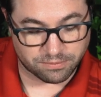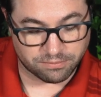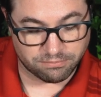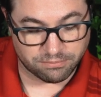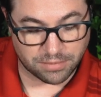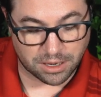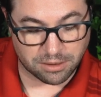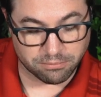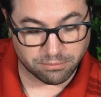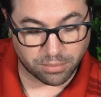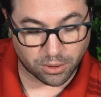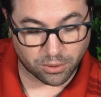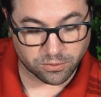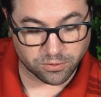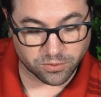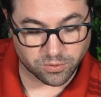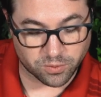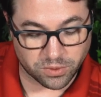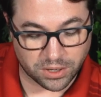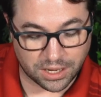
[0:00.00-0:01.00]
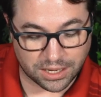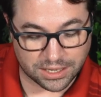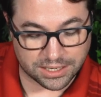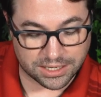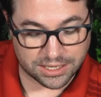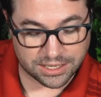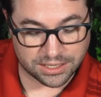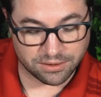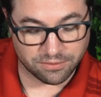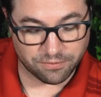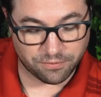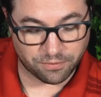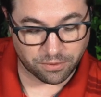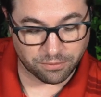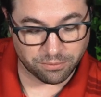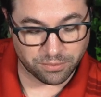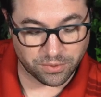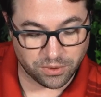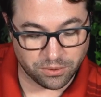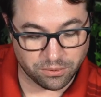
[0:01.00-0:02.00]
My bones were not hidden
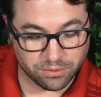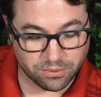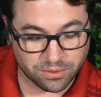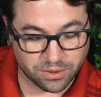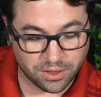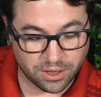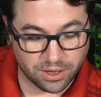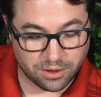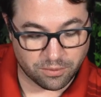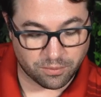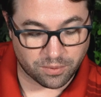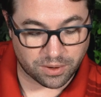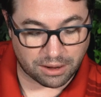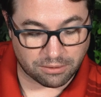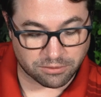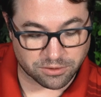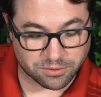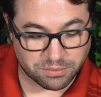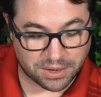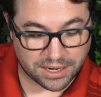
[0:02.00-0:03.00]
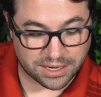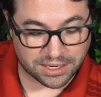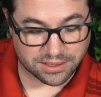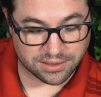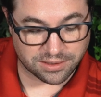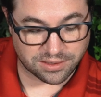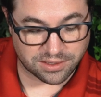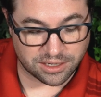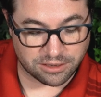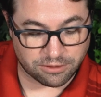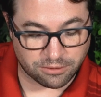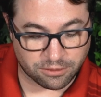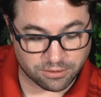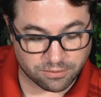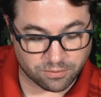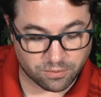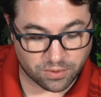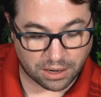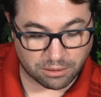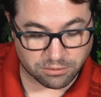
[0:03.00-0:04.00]
from you when I was made in secret,
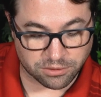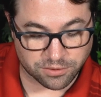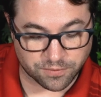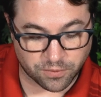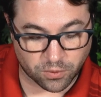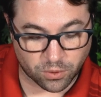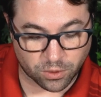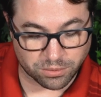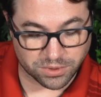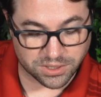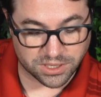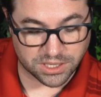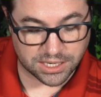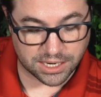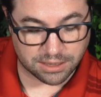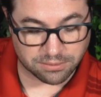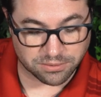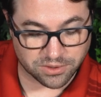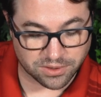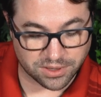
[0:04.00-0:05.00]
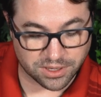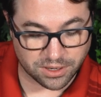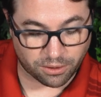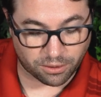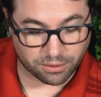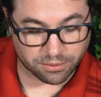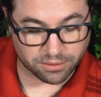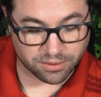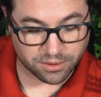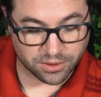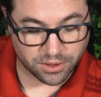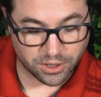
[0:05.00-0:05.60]
when I was formed in the depths of the earth.